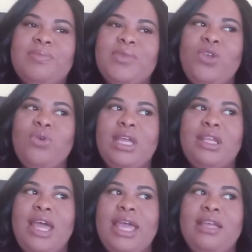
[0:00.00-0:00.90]
you
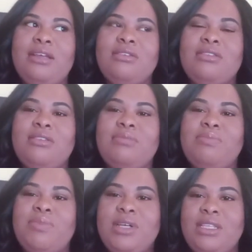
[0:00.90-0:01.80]
can like
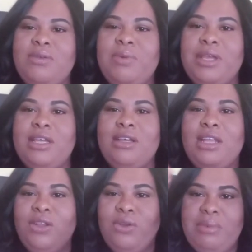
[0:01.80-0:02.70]
put the wig
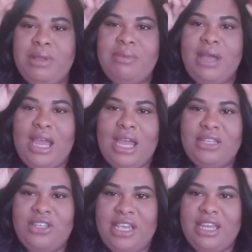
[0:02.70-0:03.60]
a little bit
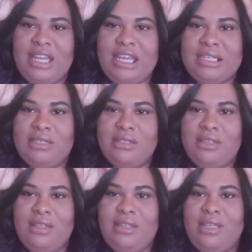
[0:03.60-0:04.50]
behind your hairline,
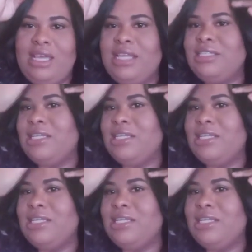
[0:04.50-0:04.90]
and